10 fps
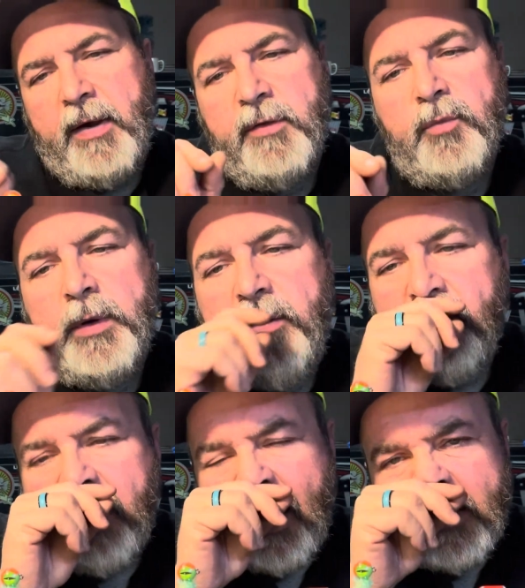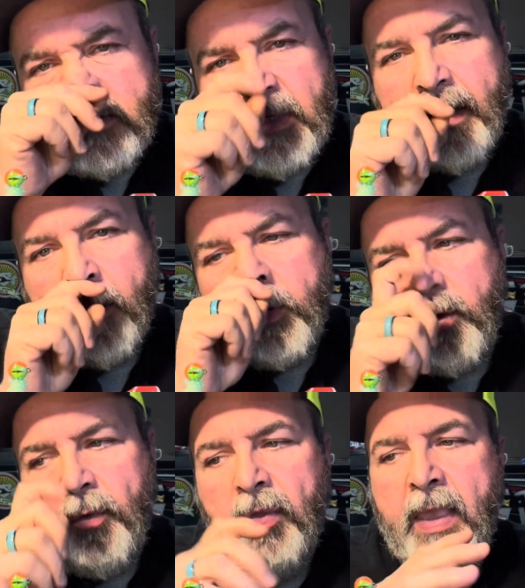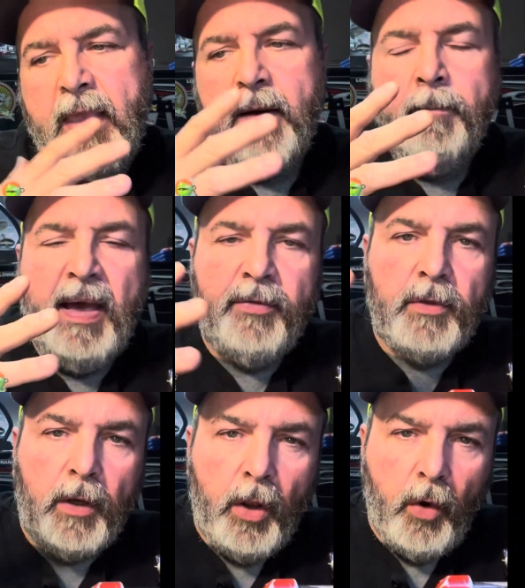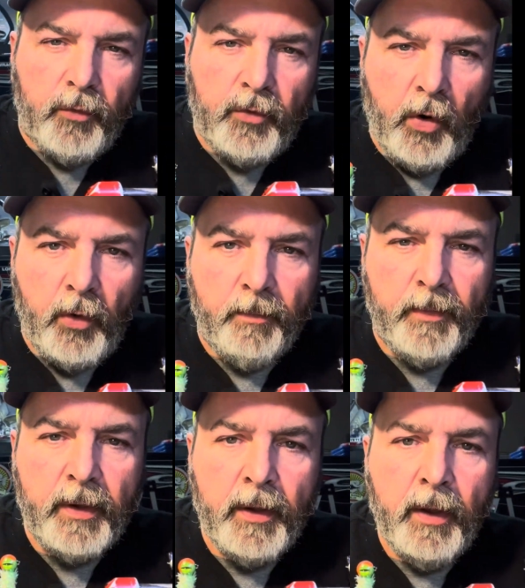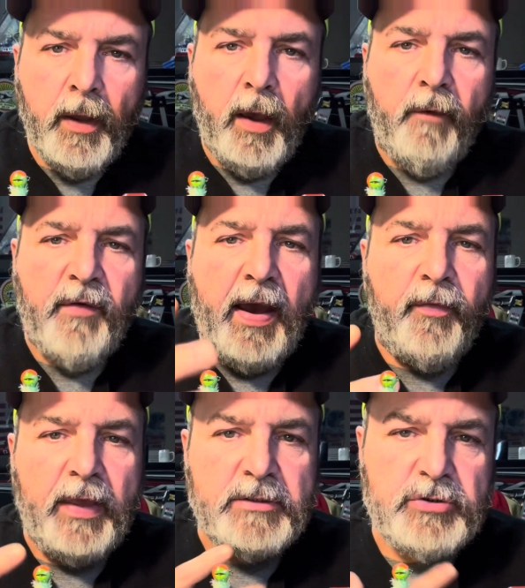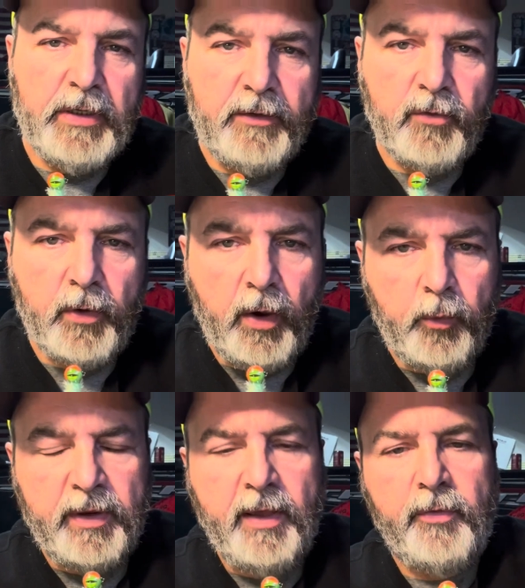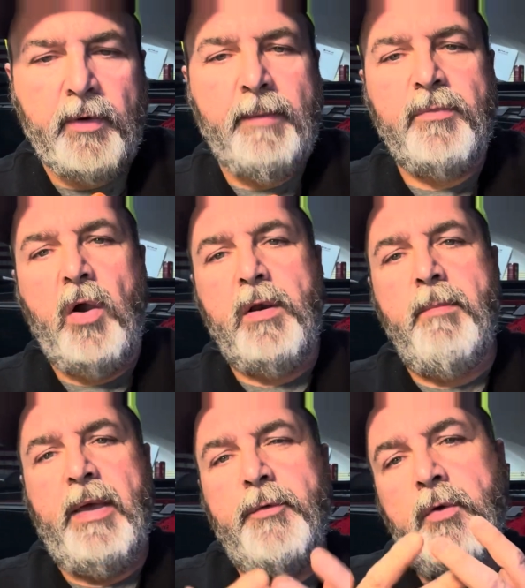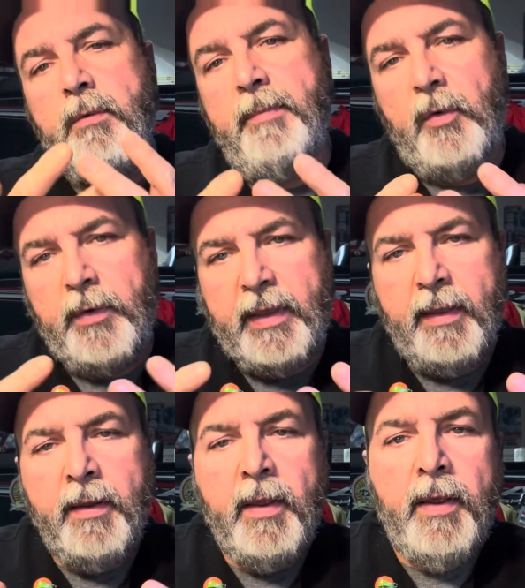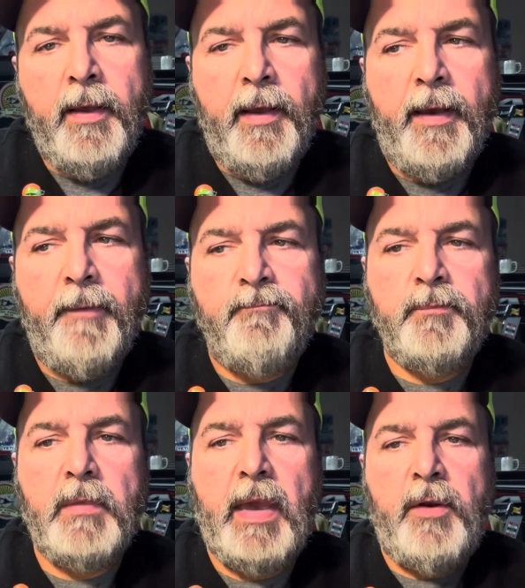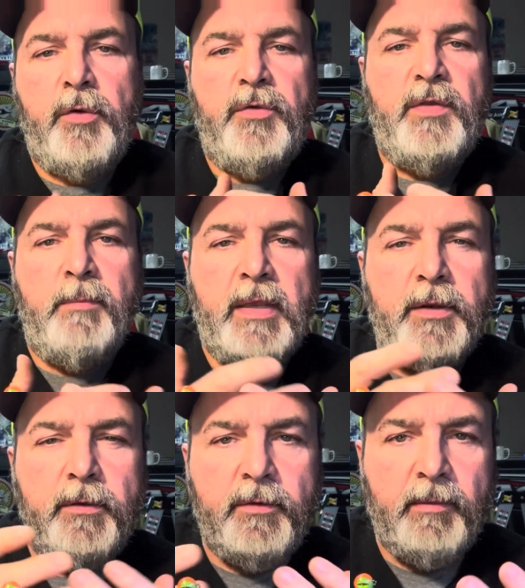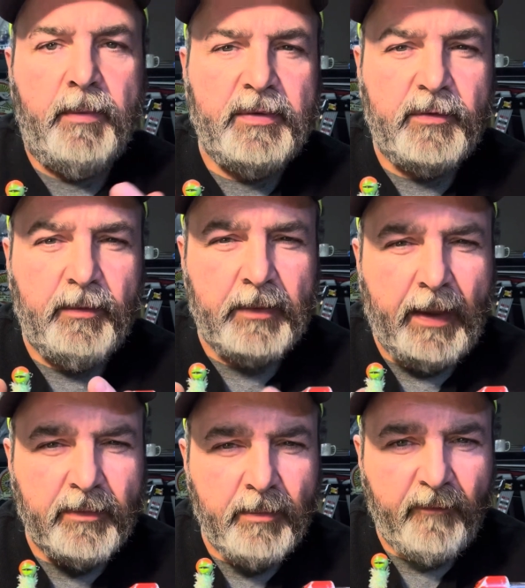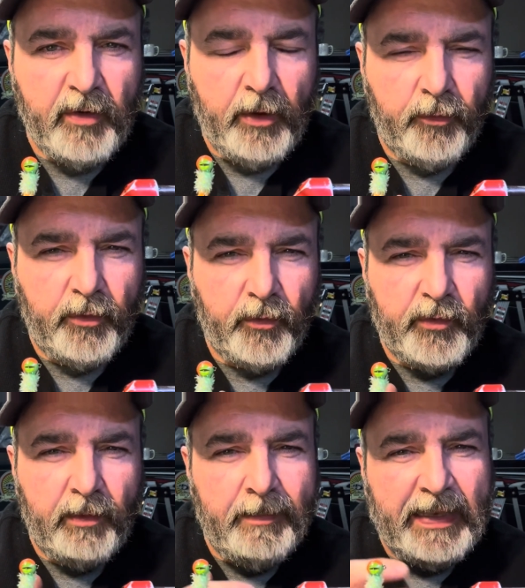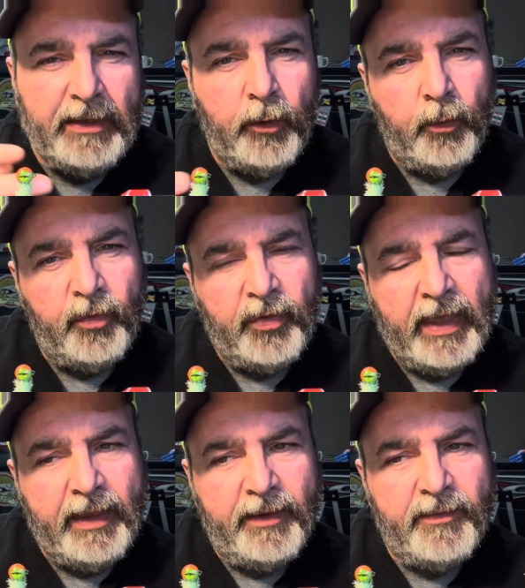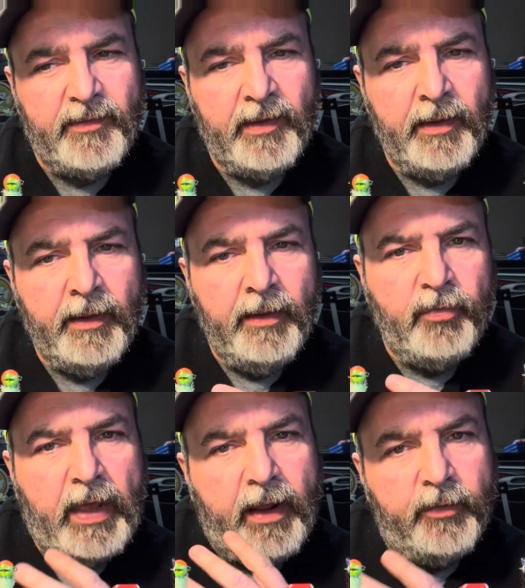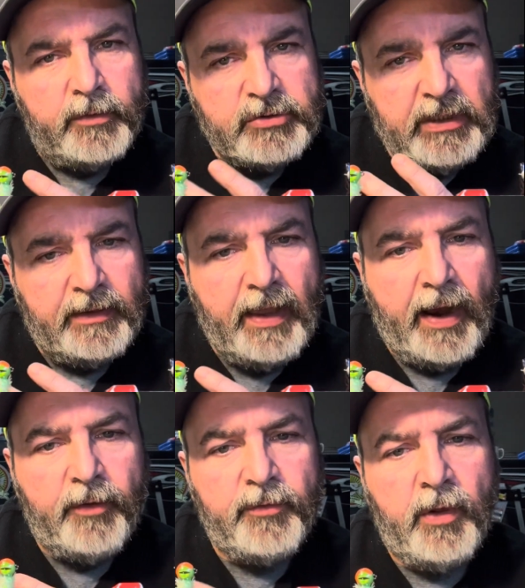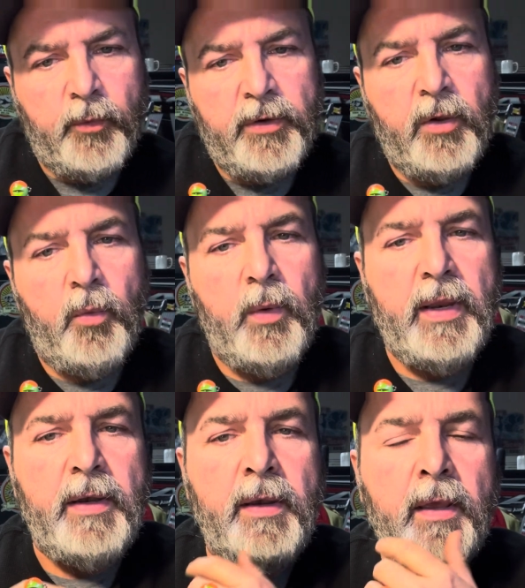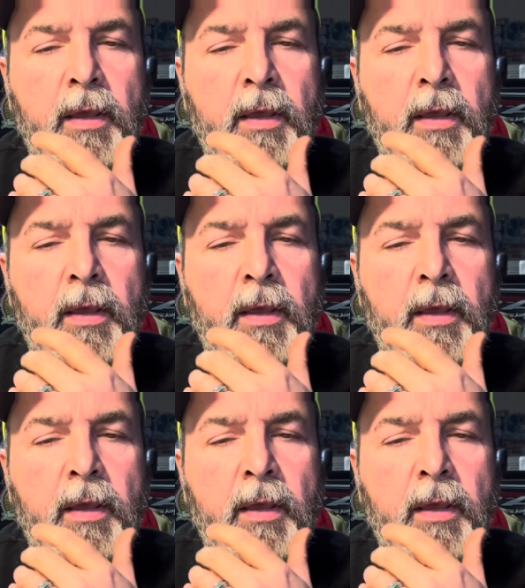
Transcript: is when you tie a jig, are you thinking about the long term of how that jig is going to hold together? I'm talking about durability. I know you see me sometimes in my videos, you'll see me do things that other jig tires don't do. And